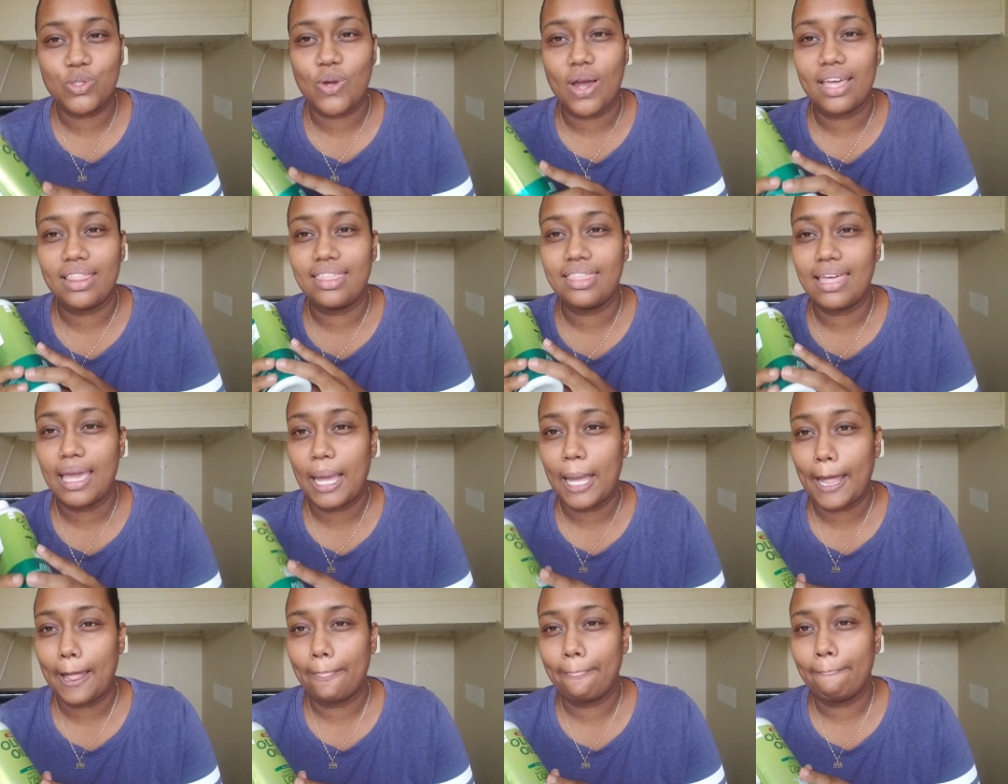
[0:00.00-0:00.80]
So I
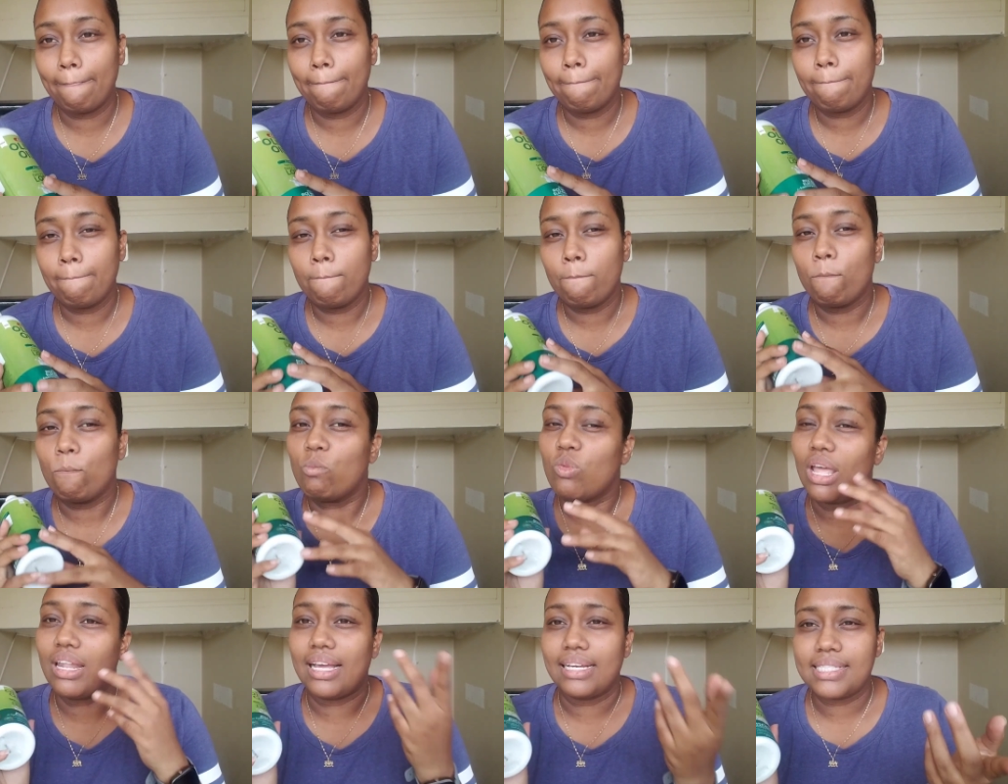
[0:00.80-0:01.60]
think
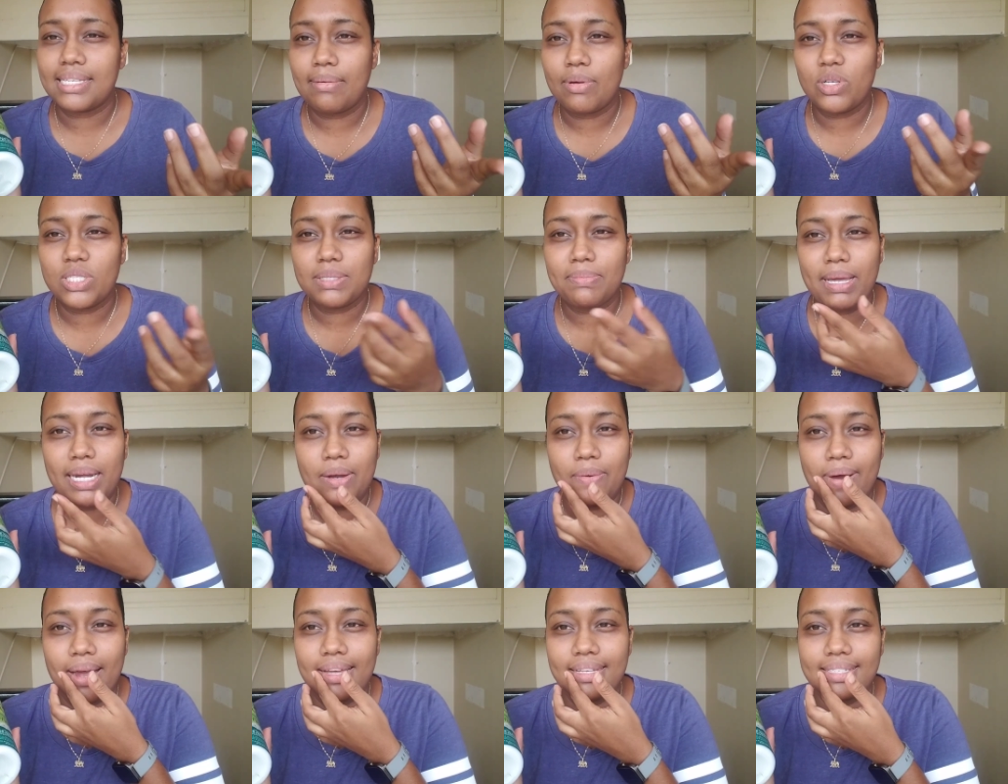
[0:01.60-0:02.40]
next time I go to
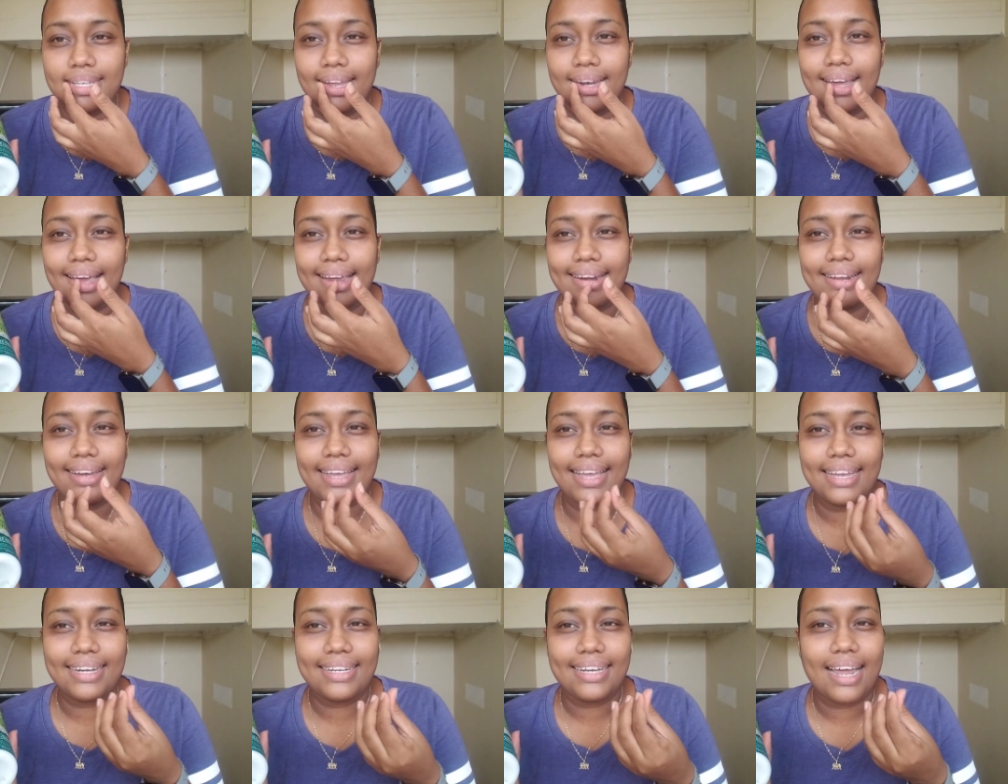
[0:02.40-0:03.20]
Pennywise, I'll
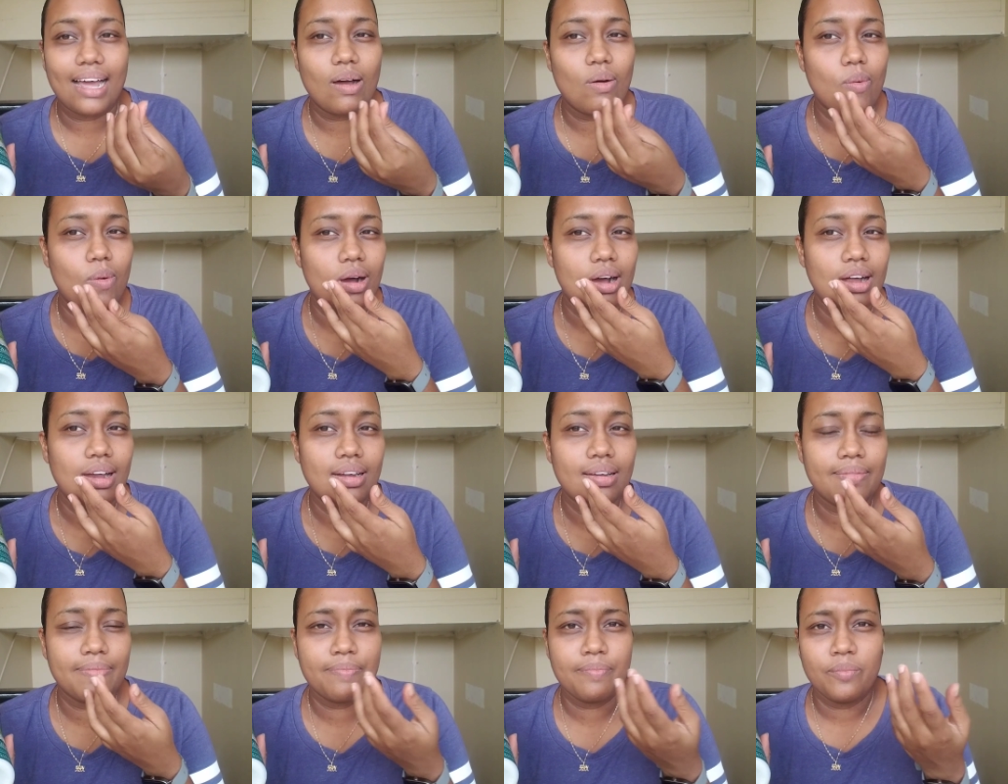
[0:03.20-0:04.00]
either get that
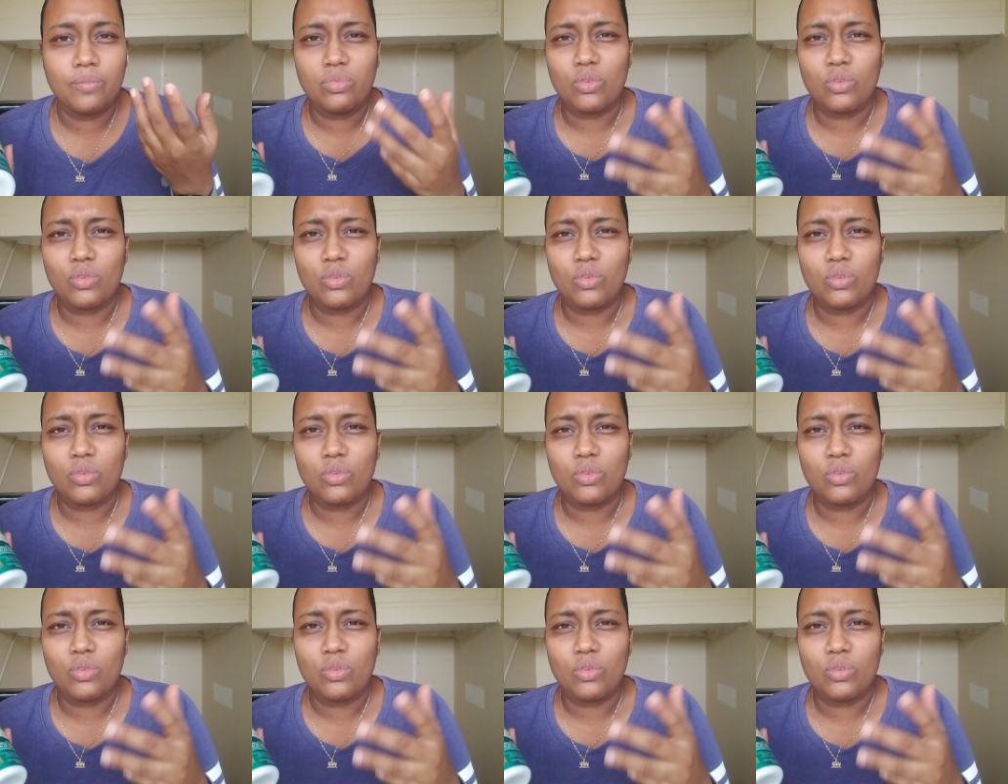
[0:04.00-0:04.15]
one